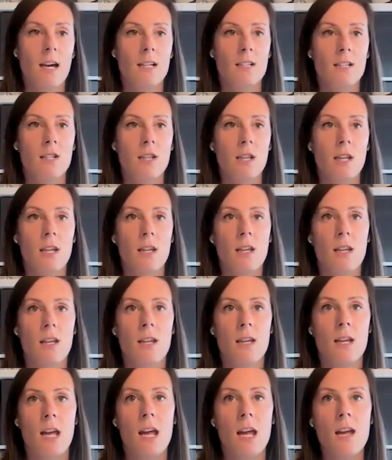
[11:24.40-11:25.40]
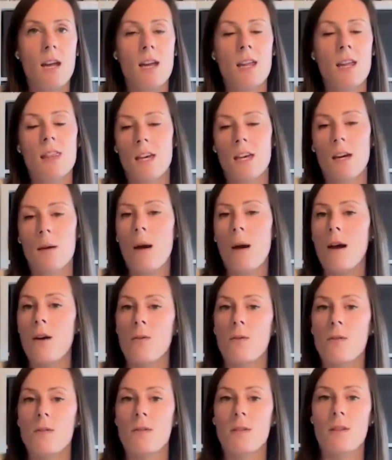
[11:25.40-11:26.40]
And the key thing
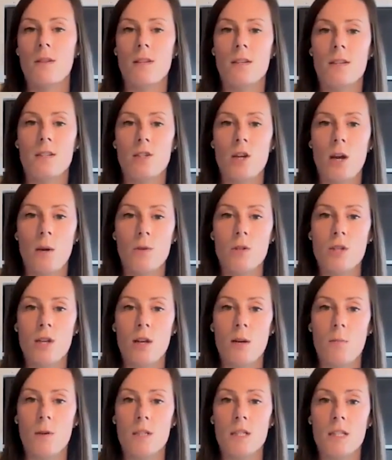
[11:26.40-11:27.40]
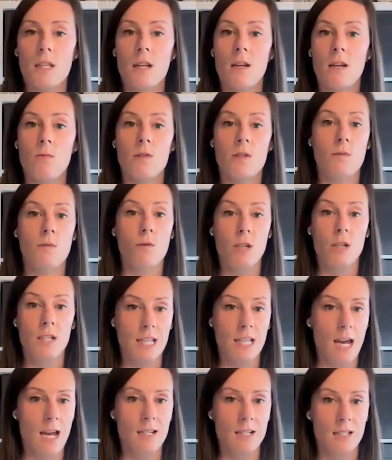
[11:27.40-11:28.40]
about the championship is that it was free
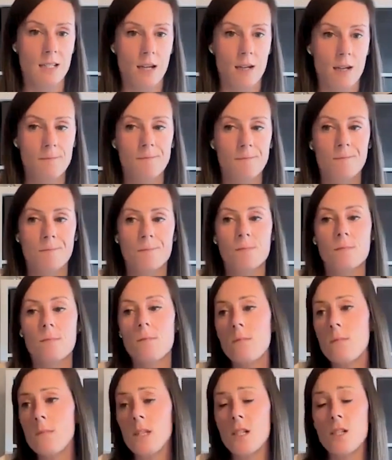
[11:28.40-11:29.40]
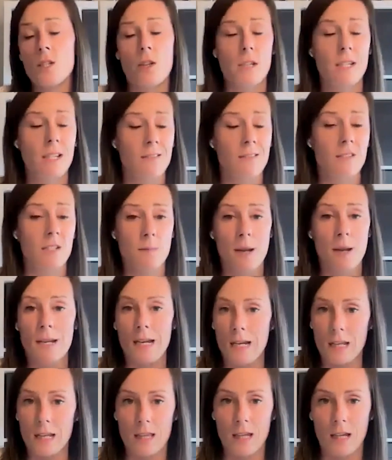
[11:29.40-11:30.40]
to enter. So you didn't have to spend
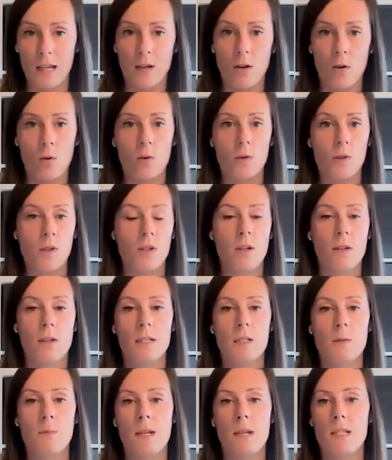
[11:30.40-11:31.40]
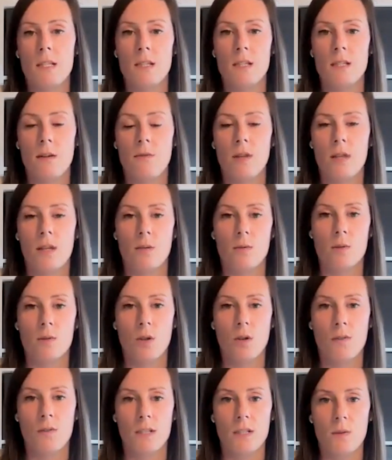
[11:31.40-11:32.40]
anything. All, expenses, everything was
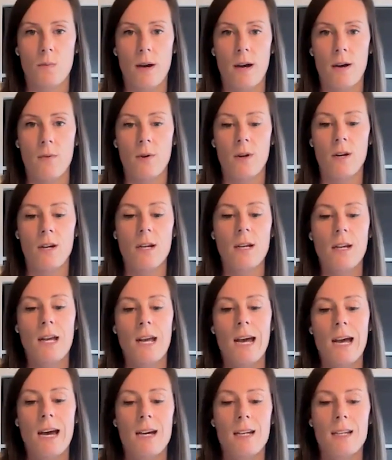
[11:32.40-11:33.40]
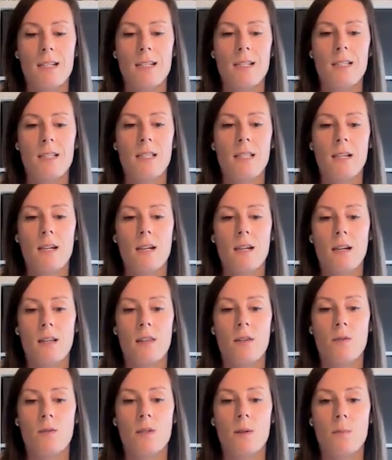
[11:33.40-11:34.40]
covered as well. And
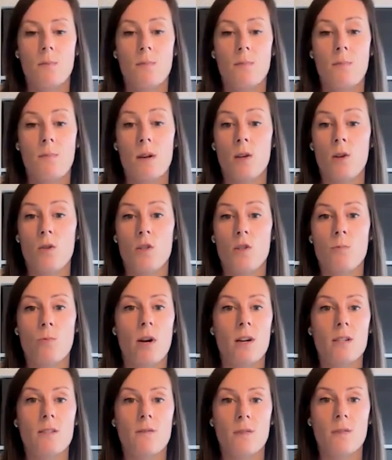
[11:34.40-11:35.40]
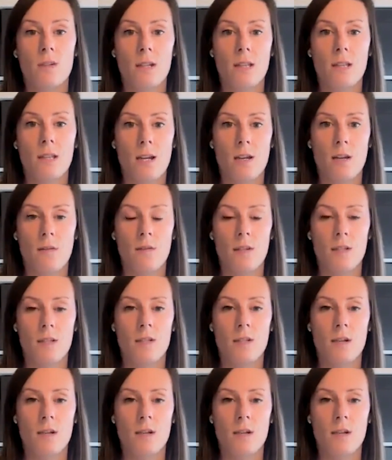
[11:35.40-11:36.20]
there was a huge prize fund at the end of it.